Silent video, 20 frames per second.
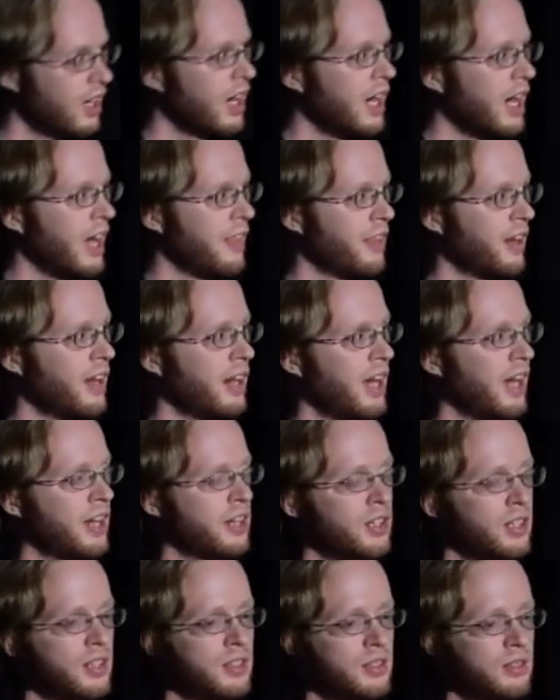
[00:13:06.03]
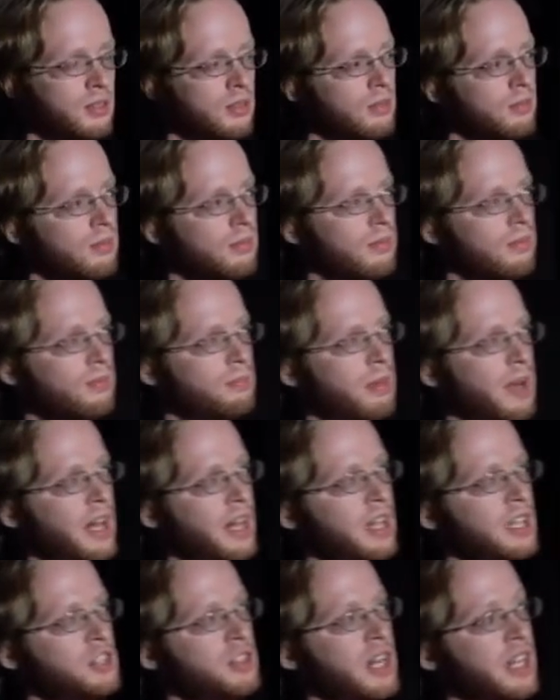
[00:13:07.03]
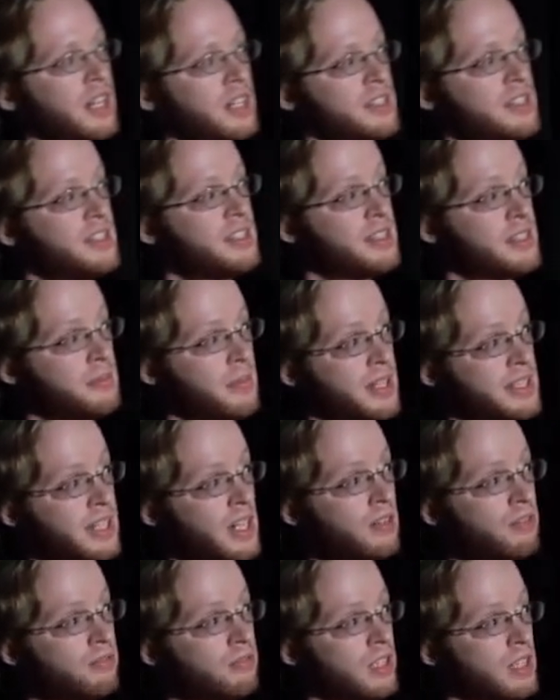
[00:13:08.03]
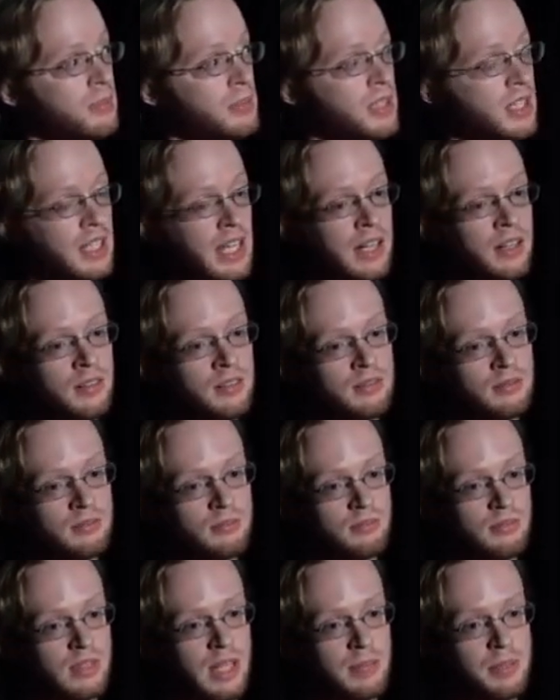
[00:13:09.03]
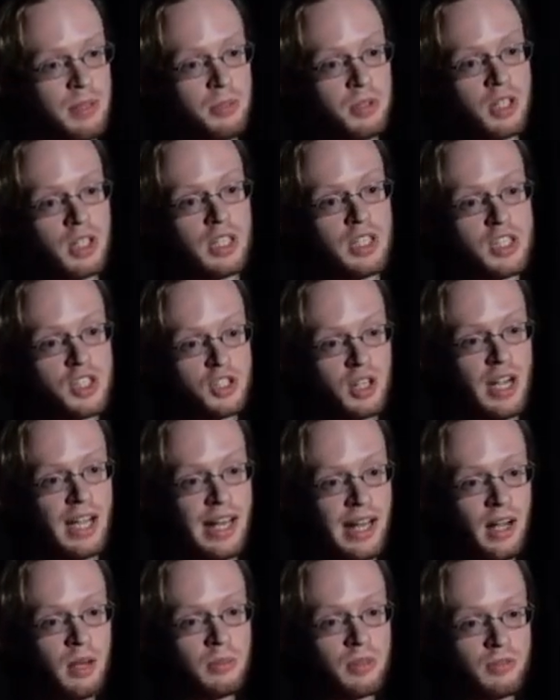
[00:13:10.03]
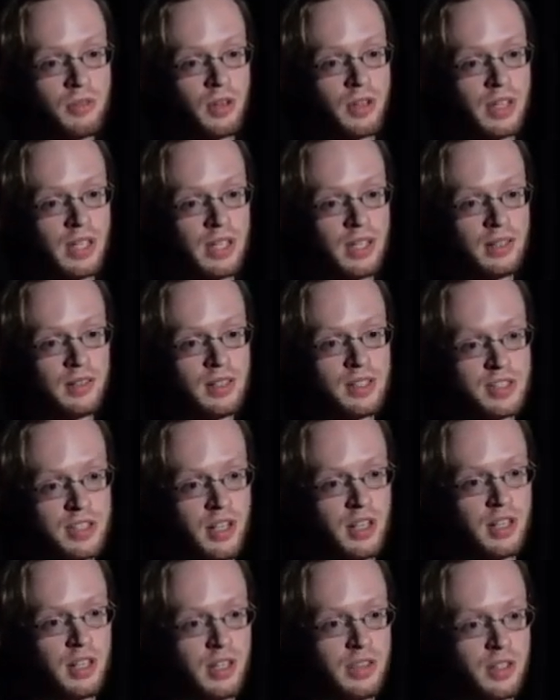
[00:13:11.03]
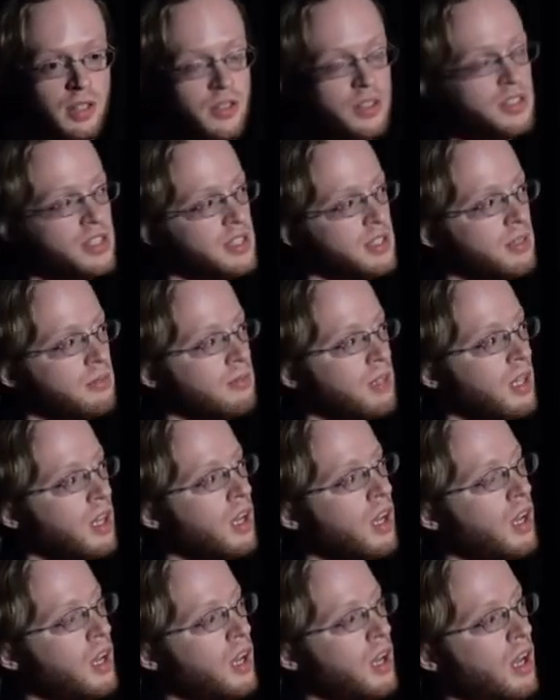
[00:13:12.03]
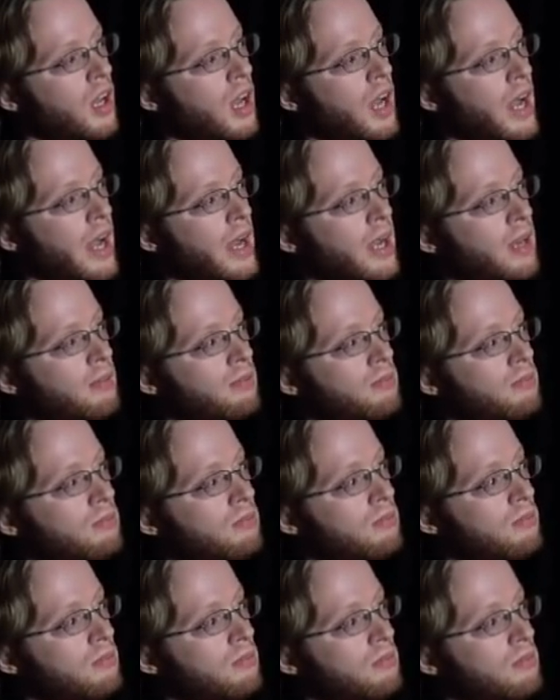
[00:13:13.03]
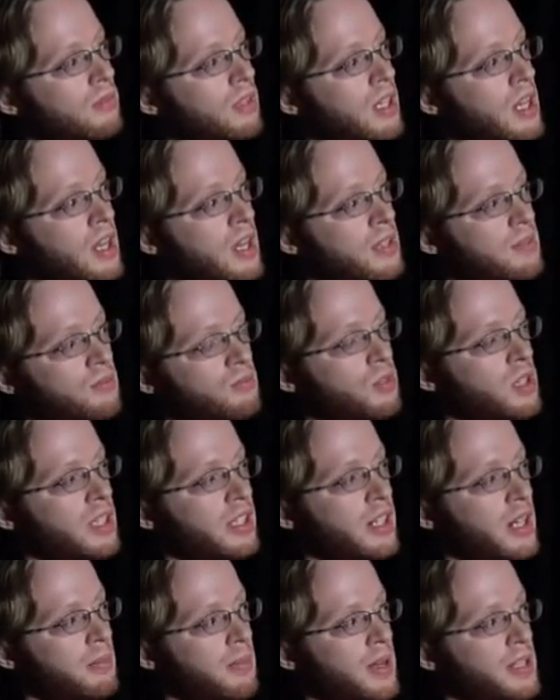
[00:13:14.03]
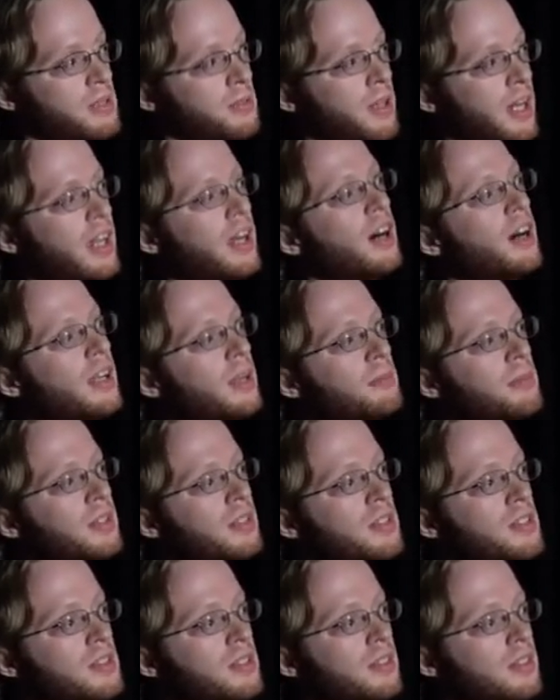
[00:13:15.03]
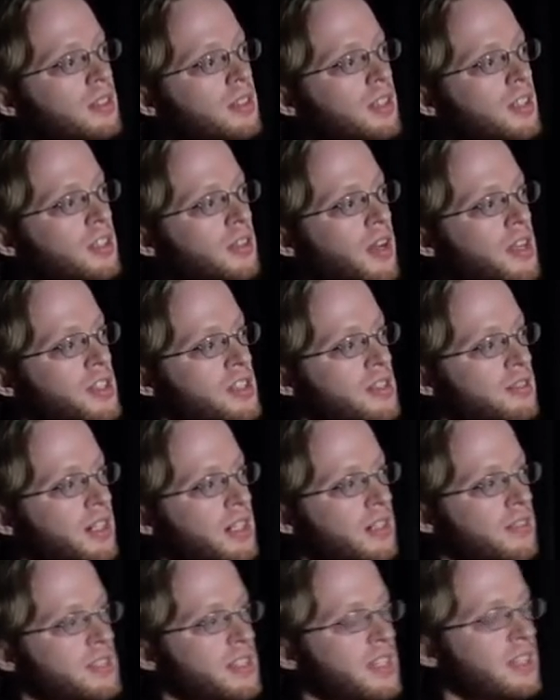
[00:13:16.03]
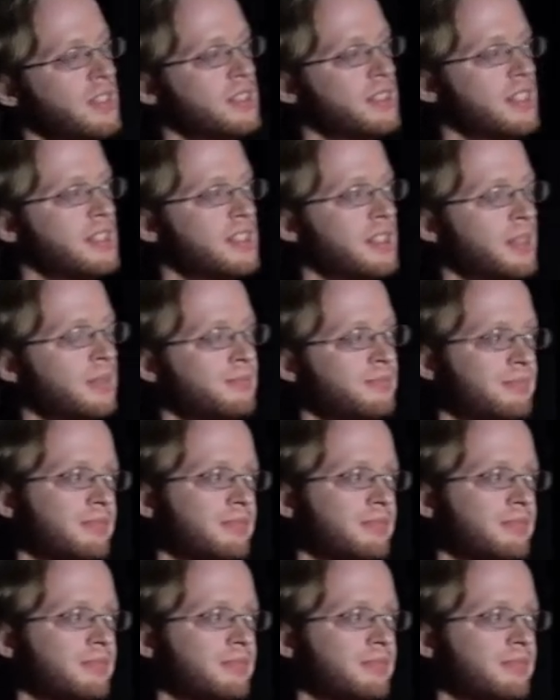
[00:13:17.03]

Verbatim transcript: I thought I could buy Dragon instances myself, run them in the cloud. Then people could at least try it out before they installed it on their own system. Um, really not possible. I called up the, the Nuance director of sales and I said,